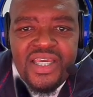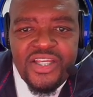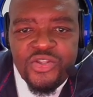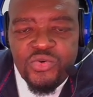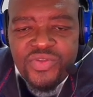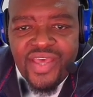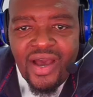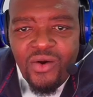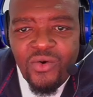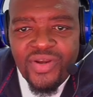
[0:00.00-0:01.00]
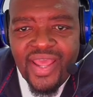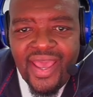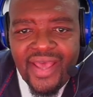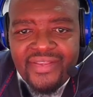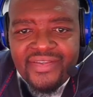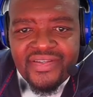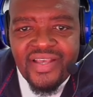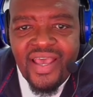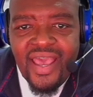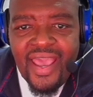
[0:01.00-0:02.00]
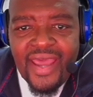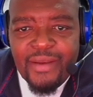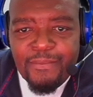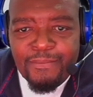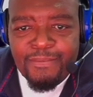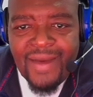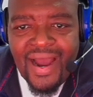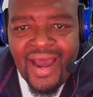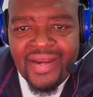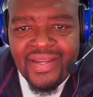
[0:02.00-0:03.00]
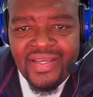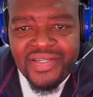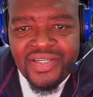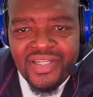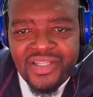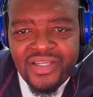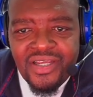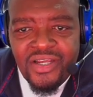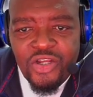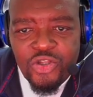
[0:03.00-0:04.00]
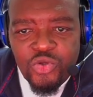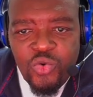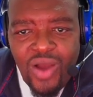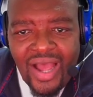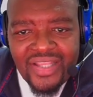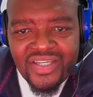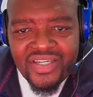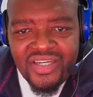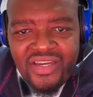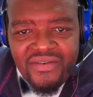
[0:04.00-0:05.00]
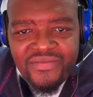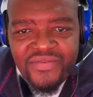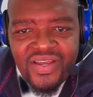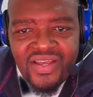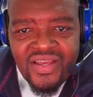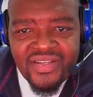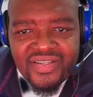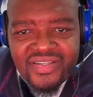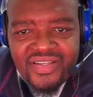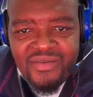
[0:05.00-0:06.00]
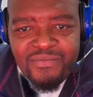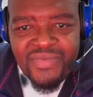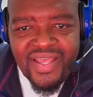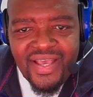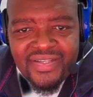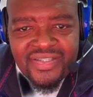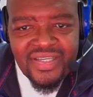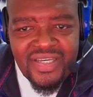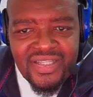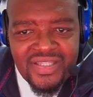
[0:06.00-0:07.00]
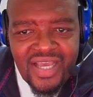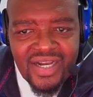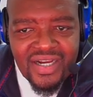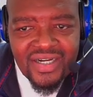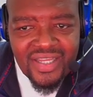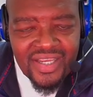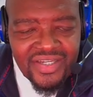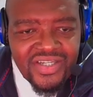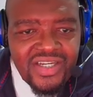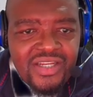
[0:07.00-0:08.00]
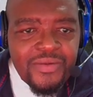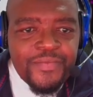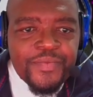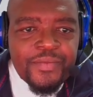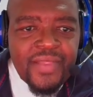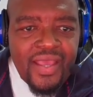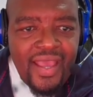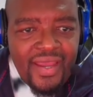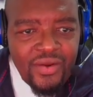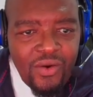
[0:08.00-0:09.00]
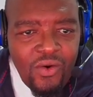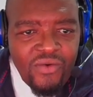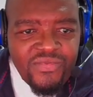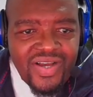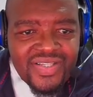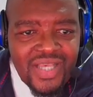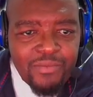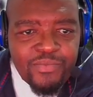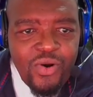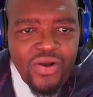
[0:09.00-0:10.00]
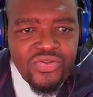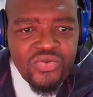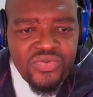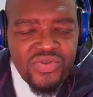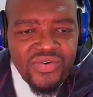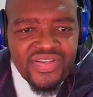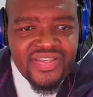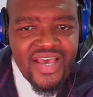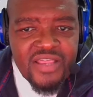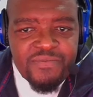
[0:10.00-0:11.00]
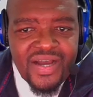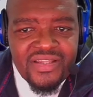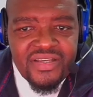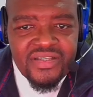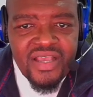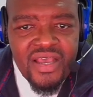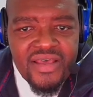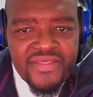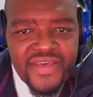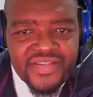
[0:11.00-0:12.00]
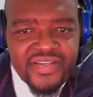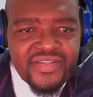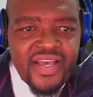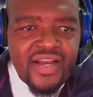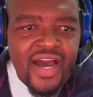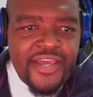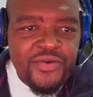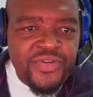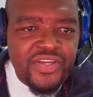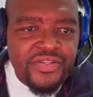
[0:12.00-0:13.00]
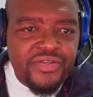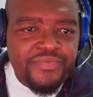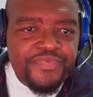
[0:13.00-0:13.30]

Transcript: into their own hands and manage it to achieve seamless integration and offer support to those third parties, this is the guy you need.